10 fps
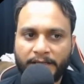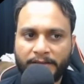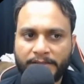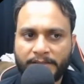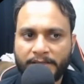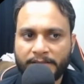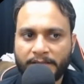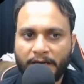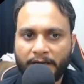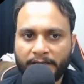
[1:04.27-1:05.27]
In this case,
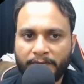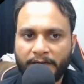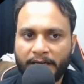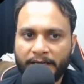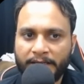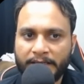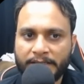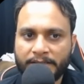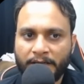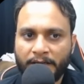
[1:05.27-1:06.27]
our given array
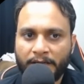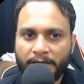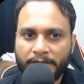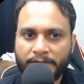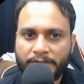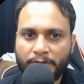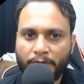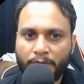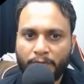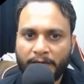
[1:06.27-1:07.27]
is
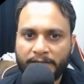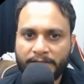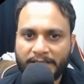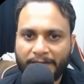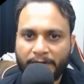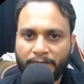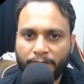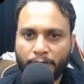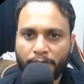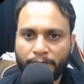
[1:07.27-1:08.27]
0, 1, 7,
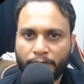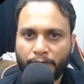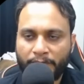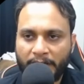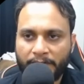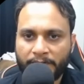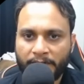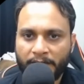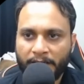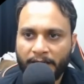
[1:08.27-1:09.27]
4, 4, 5,
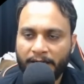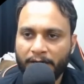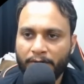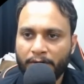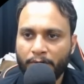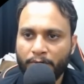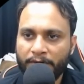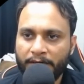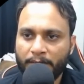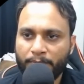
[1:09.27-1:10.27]
and our lower
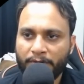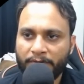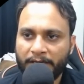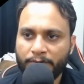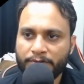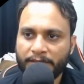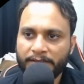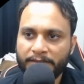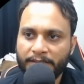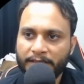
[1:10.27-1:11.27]
and upper values are
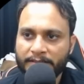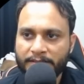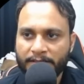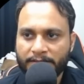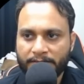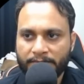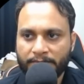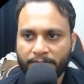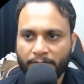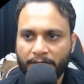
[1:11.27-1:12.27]
3 and 6.
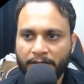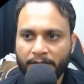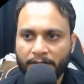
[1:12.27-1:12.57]
Okay.